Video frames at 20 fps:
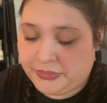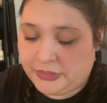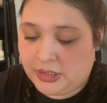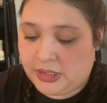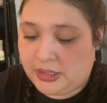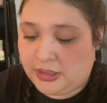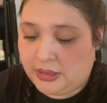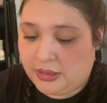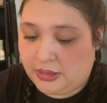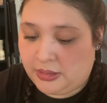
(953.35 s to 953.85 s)

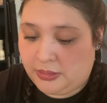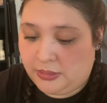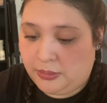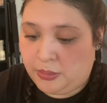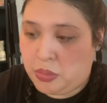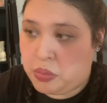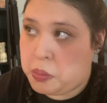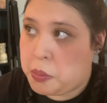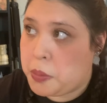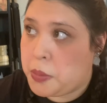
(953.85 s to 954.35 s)

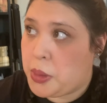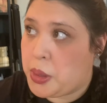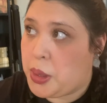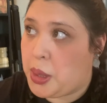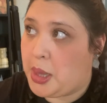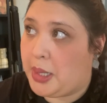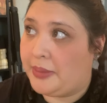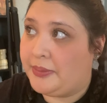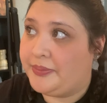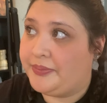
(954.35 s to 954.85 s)
I
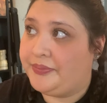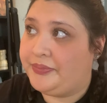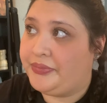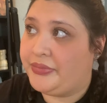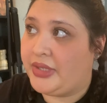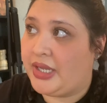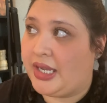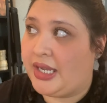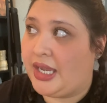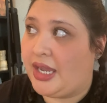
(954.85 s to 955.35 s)

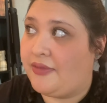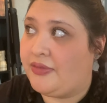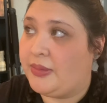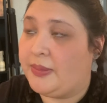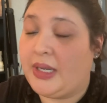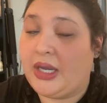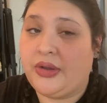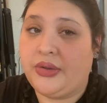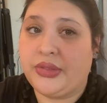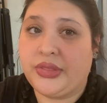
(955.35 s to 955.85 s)
have
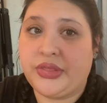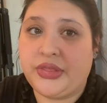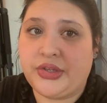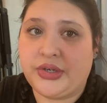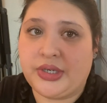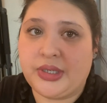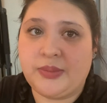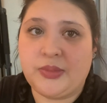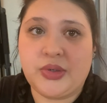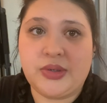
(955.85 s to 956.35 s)
about
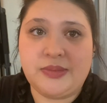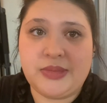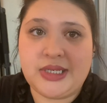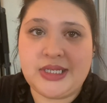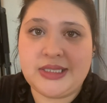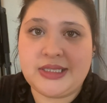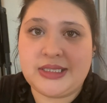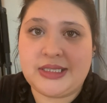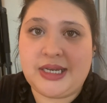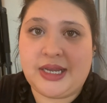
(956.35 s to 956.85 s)
30 more
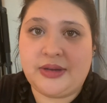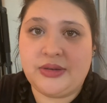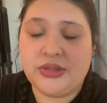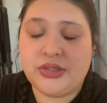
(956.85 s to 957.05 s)
minutes now,